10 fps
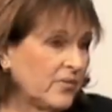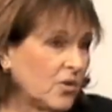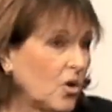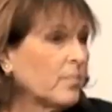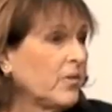
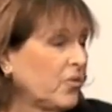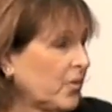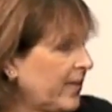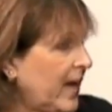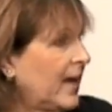long
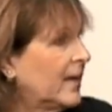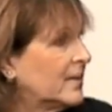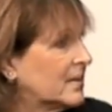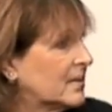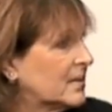before that,
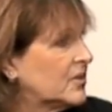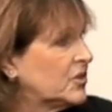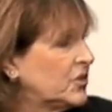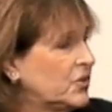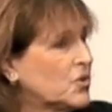because
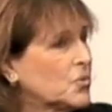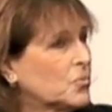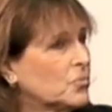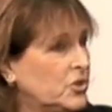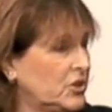she's a
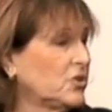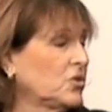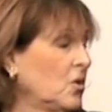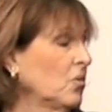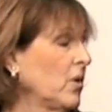
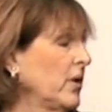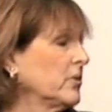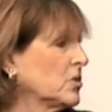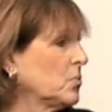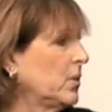
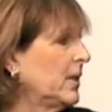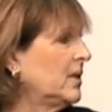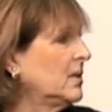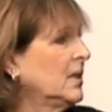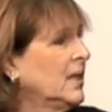songwriter as
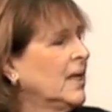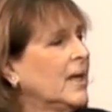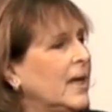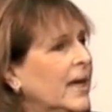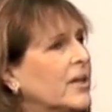well.
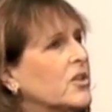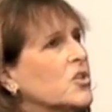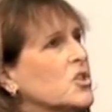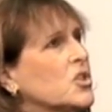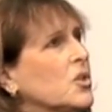And
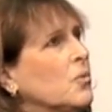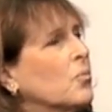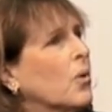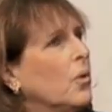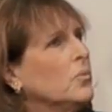she
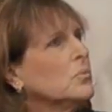wrote